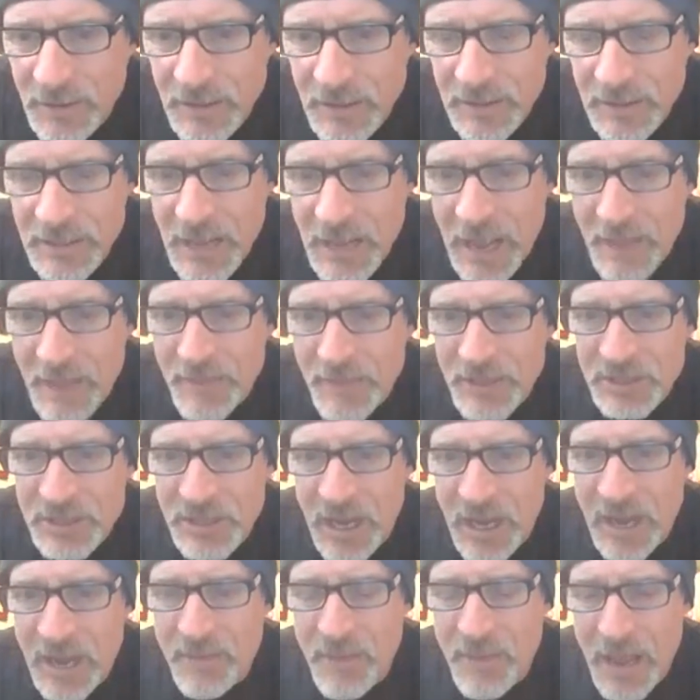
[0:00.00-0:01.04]
Yeah, I
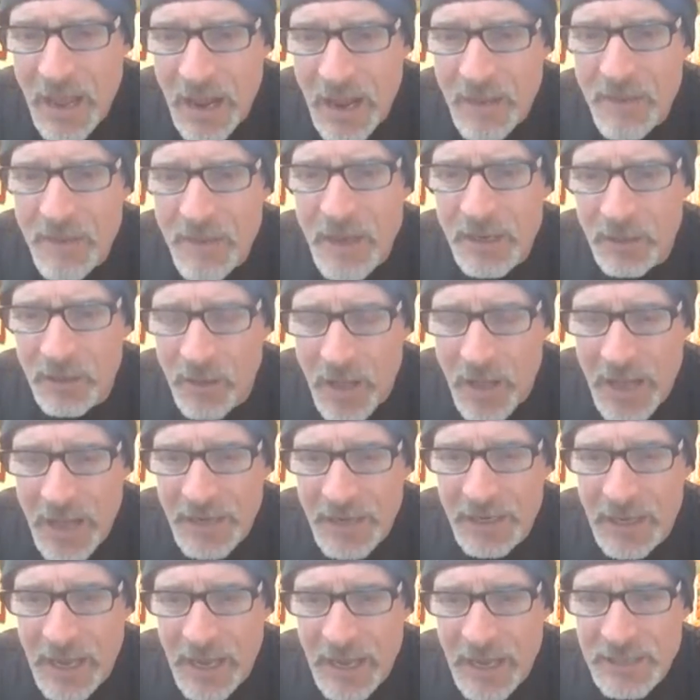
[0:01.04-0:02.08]
met a lot
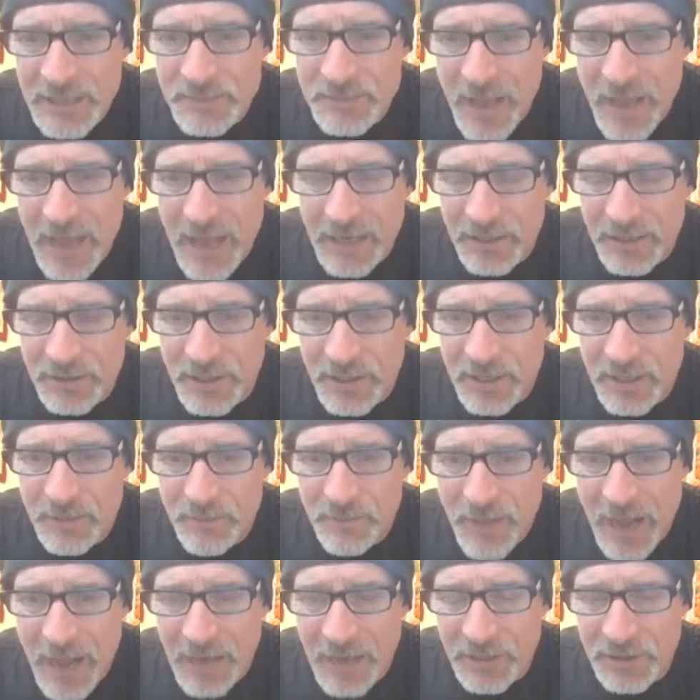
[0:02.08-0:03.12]
of guys back in
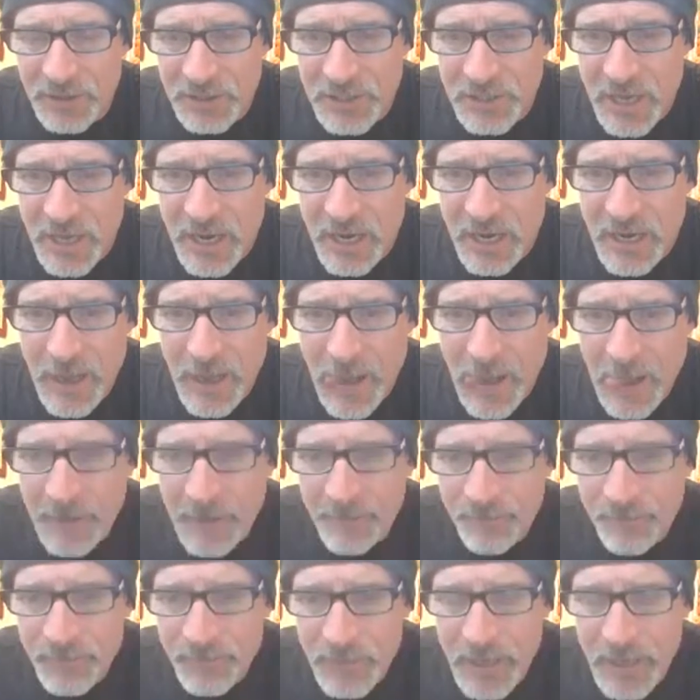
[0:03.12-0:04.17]
the day,
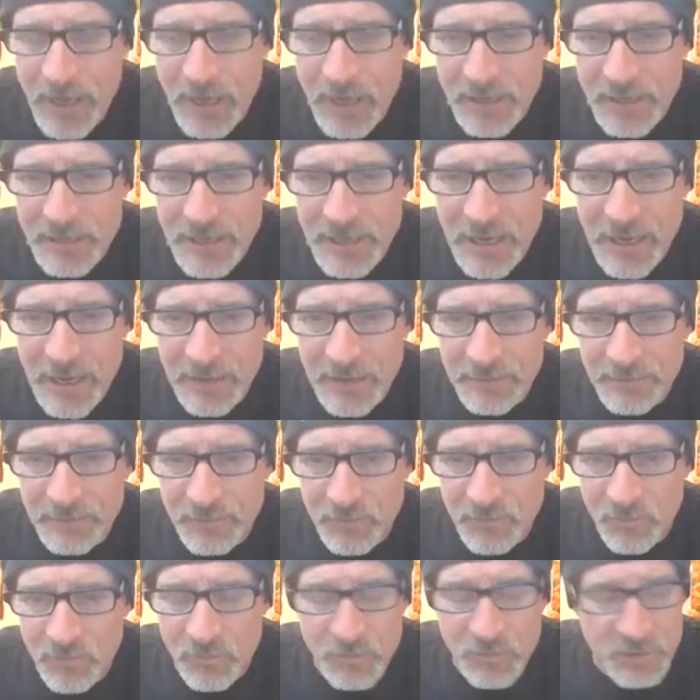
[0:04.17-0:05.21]
and
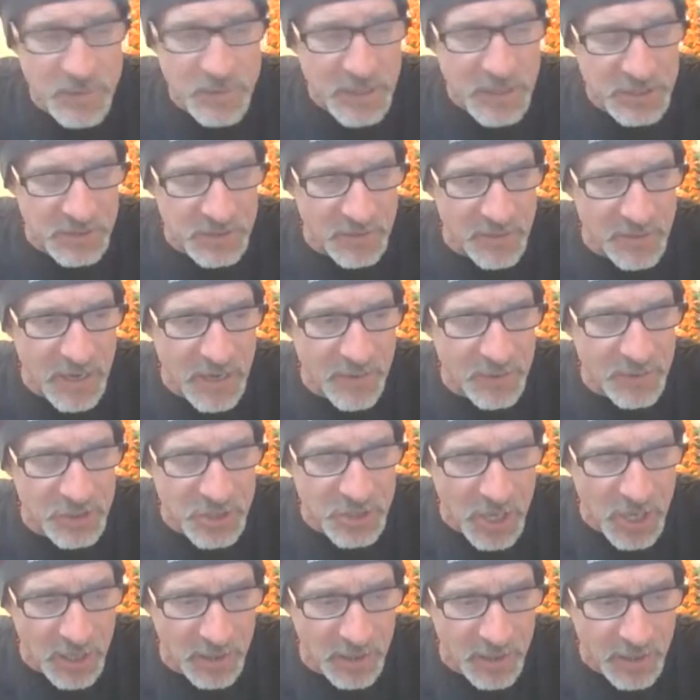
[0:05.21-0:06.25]
especially when I was
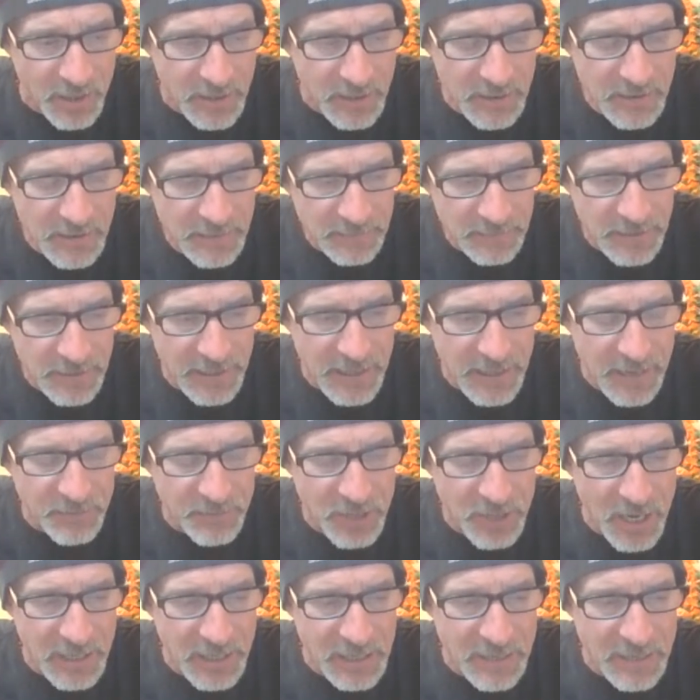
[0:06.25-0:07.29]
younger. Like I'm
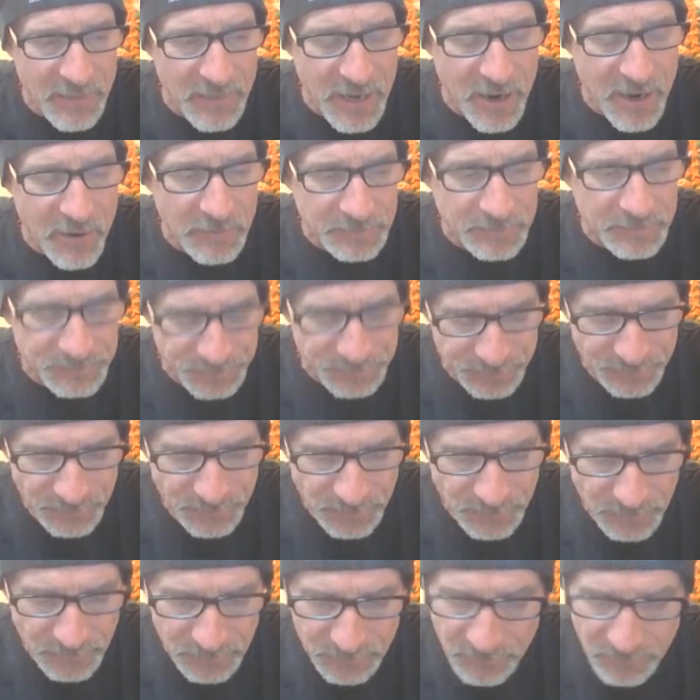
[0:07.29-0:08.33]
talking about
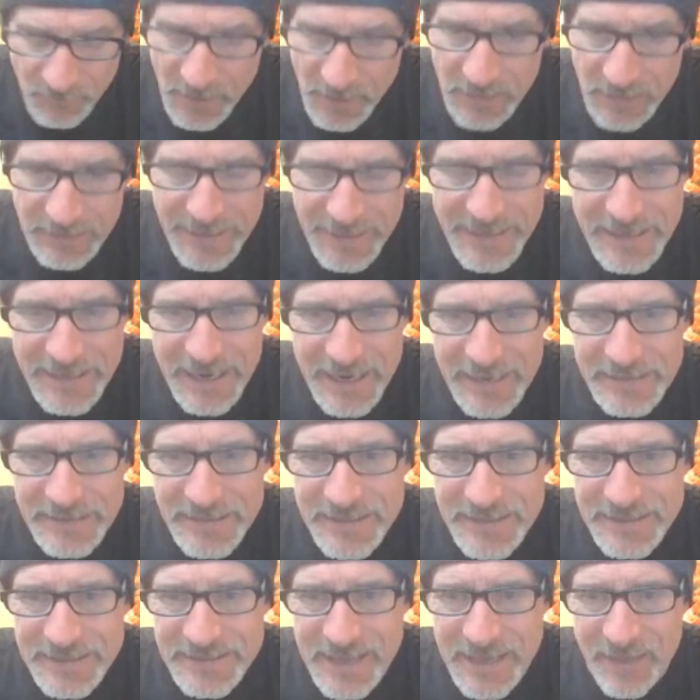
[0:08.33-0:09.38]
late
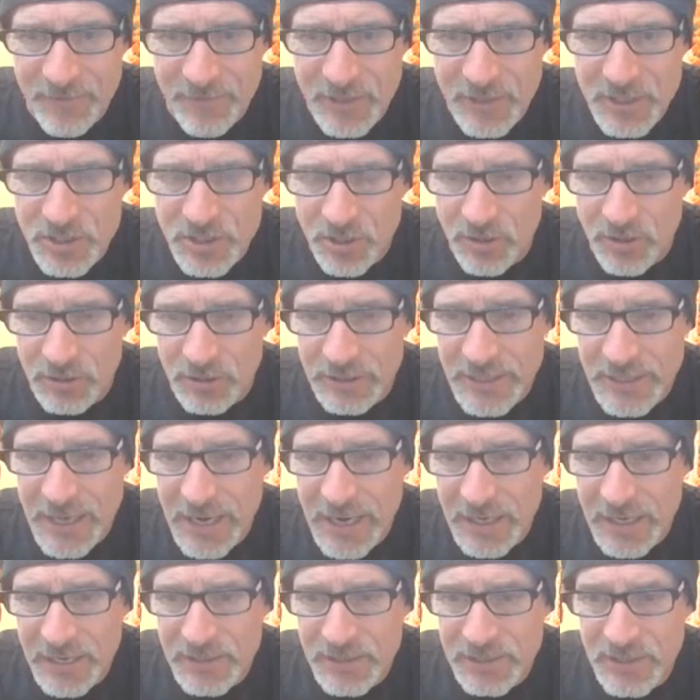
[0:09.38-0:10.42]
1970s, early
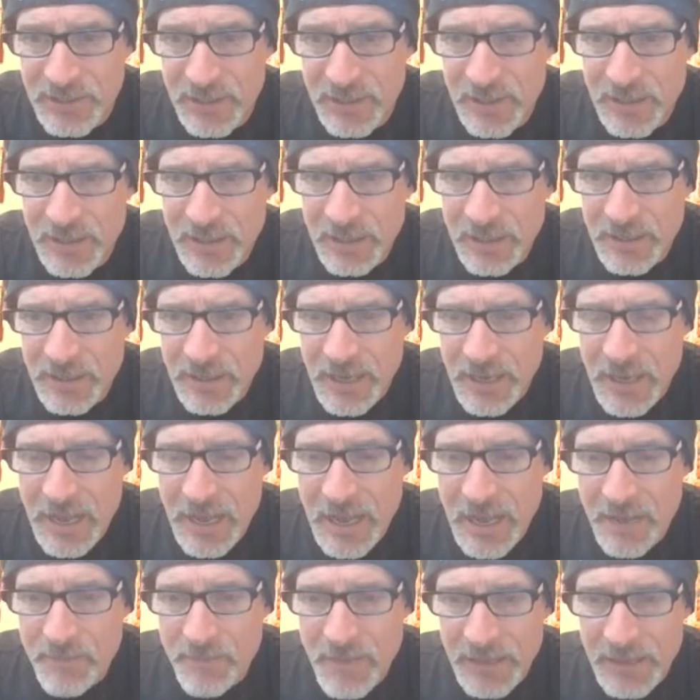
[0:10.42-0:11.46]
80s.
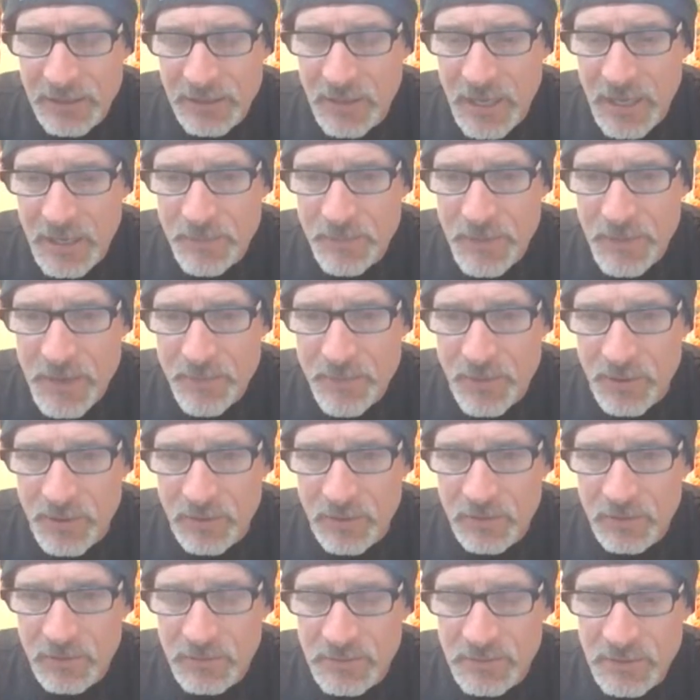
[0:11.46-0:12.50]
Met a lot of people,
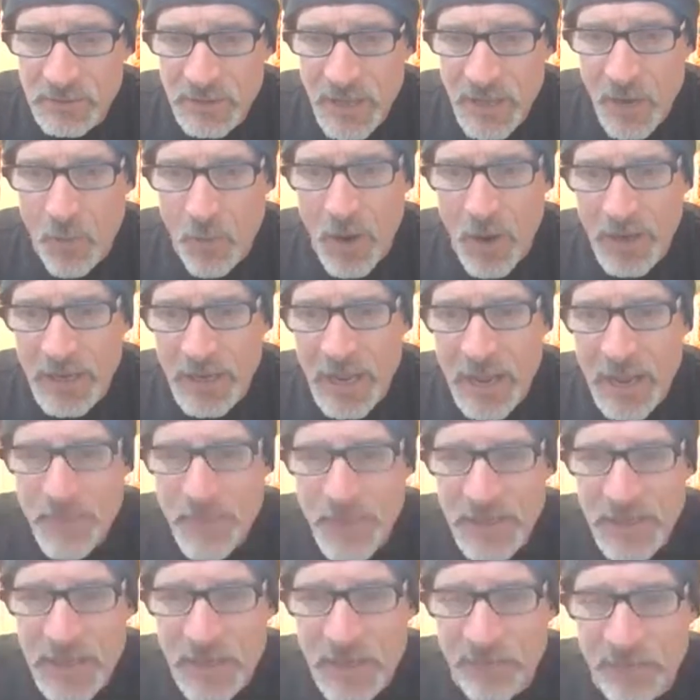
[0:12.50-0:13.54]
and one guy I
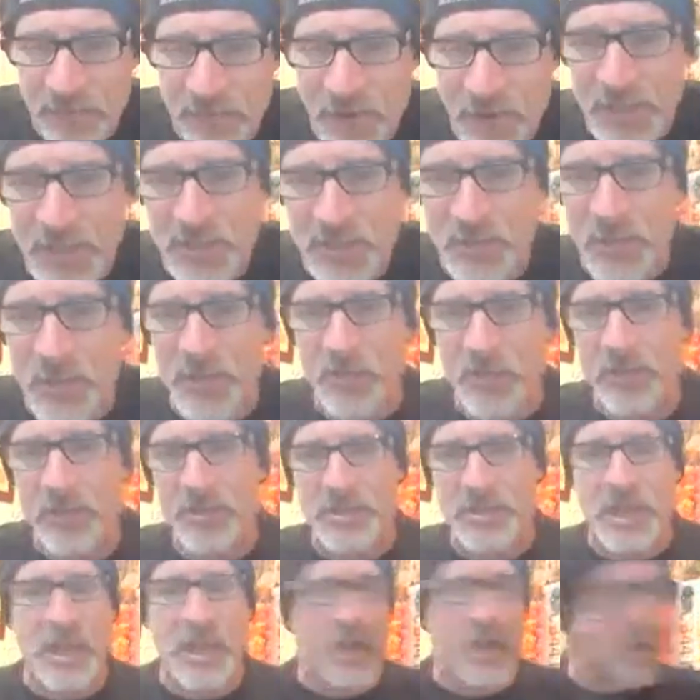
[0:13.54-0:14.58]
became friends with, and we used to hang